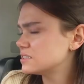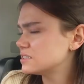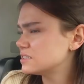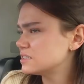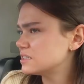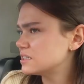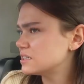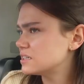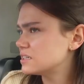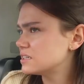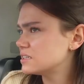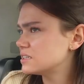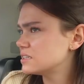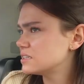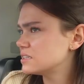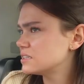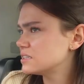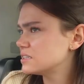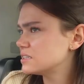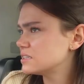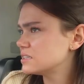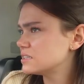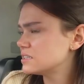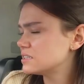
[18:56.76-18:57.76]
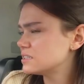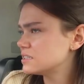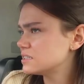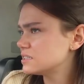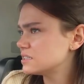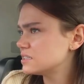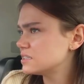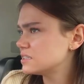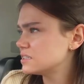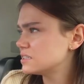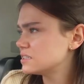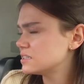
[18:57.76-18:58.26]
Yeah,
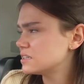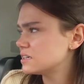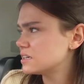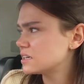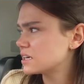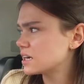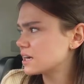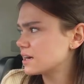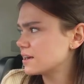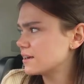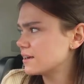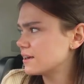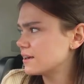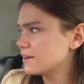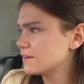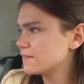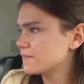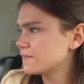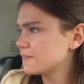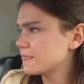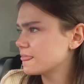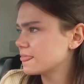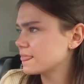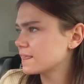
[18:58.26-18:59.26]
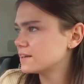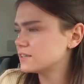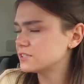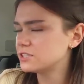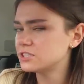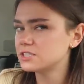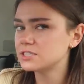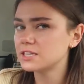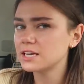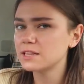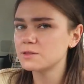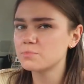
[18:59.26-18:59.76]
I get you.
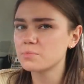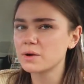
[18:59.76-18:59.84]
Could you take